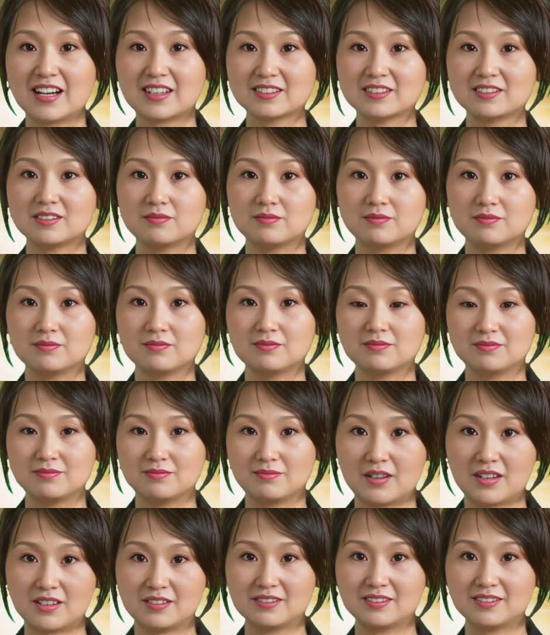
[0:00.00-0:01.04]
China due
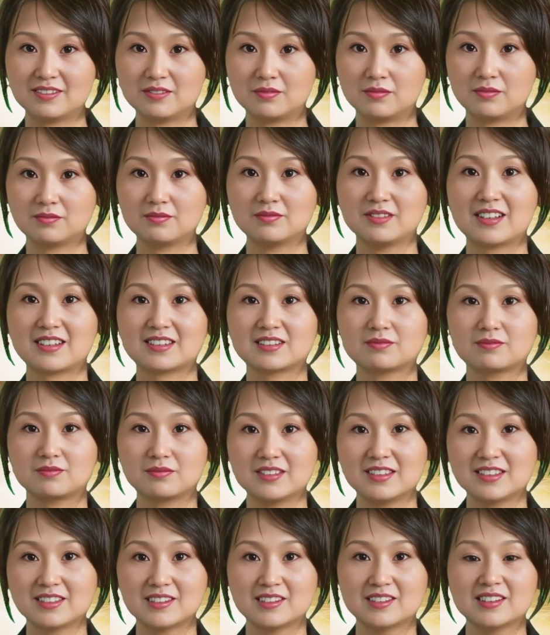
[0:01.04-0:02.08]
to getting lost at
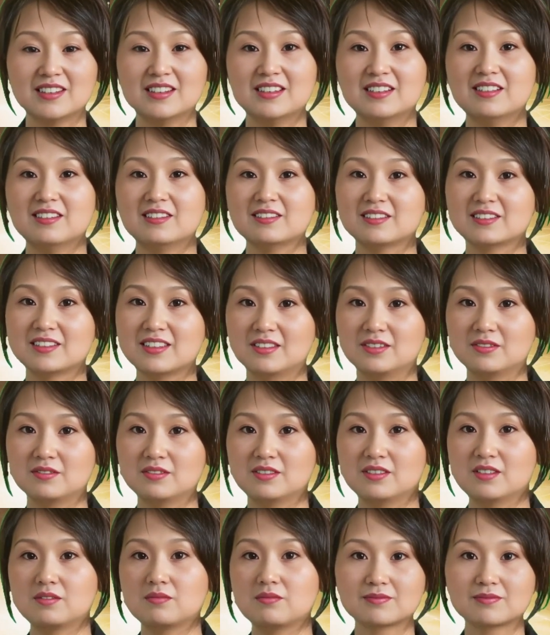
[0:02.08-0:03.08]
sea and were discovered